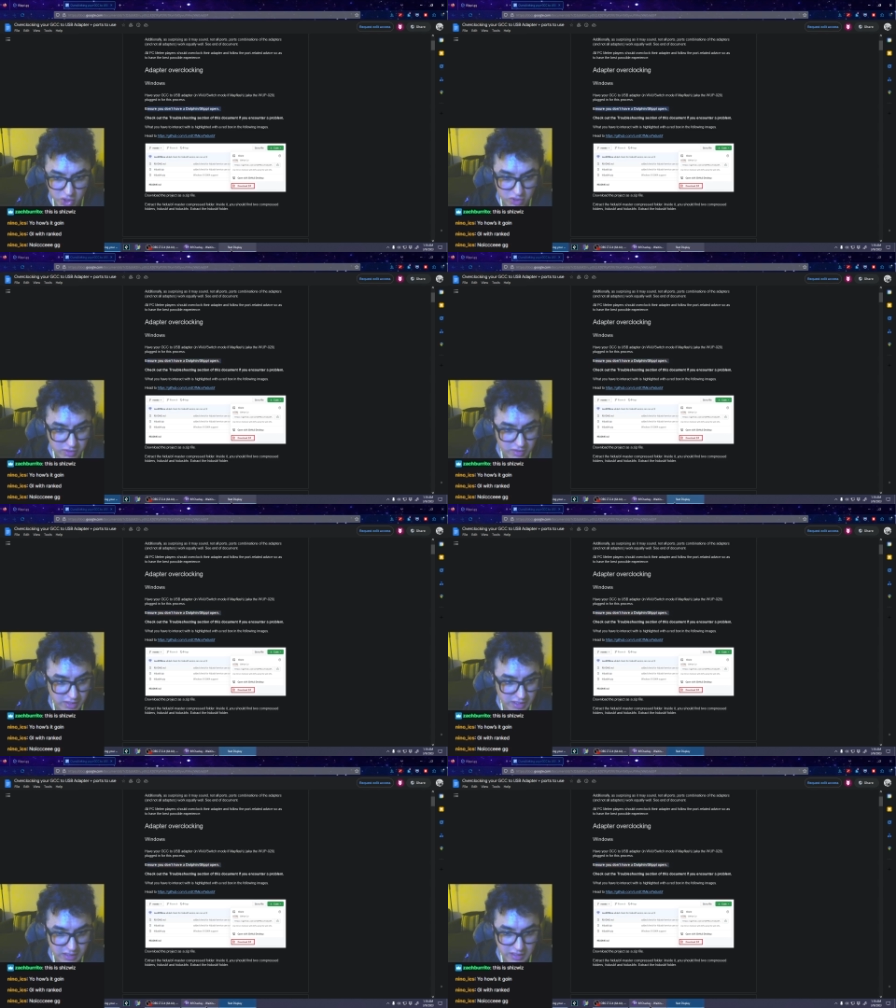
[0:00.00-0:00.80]
Good
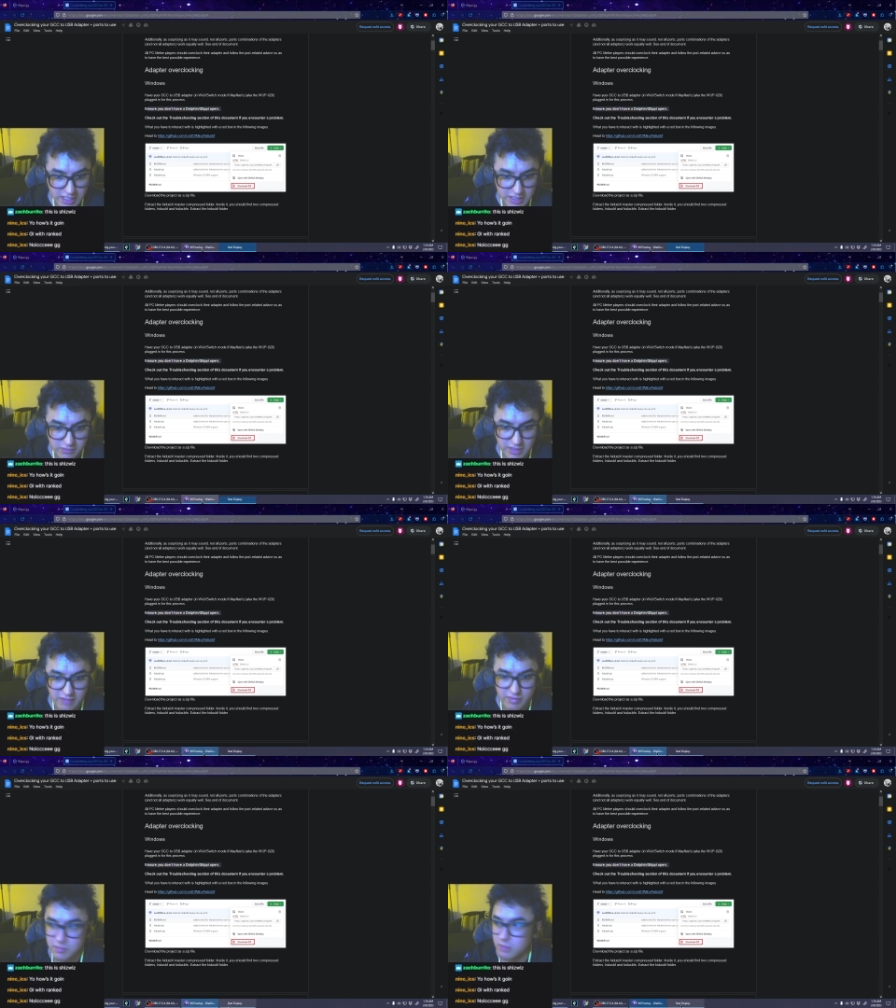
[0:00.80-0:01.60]
thing I don't
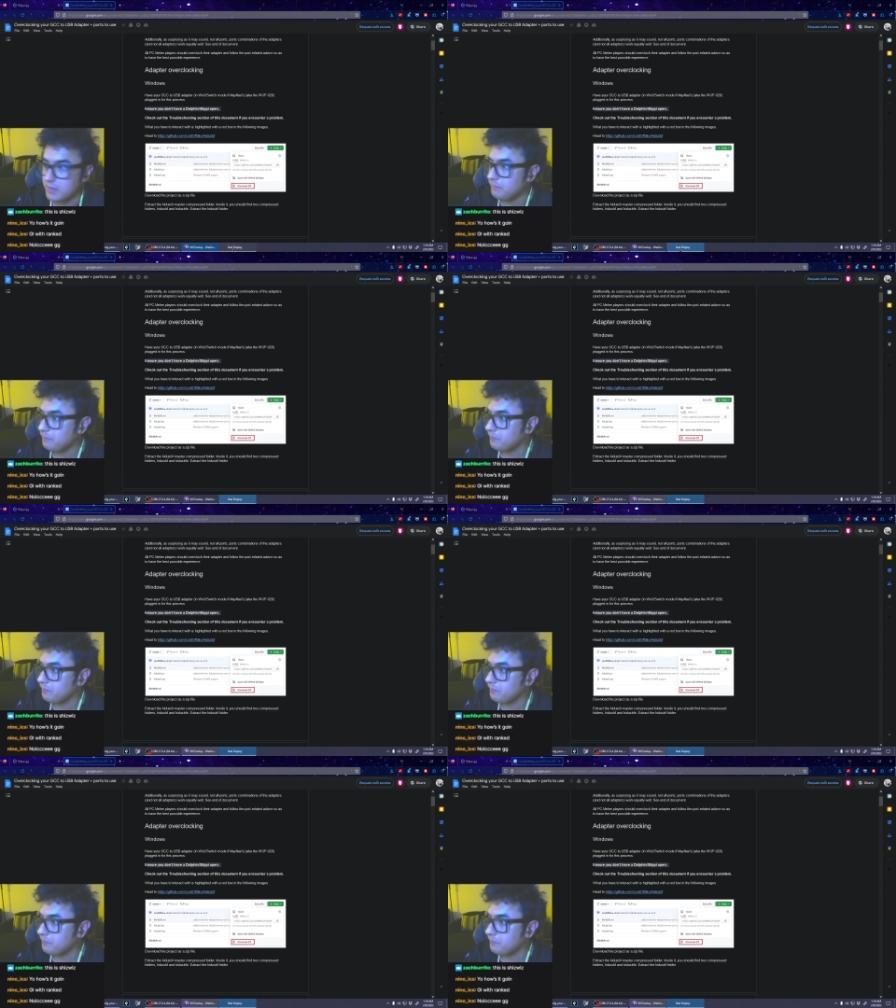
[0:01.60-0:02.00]
have them open.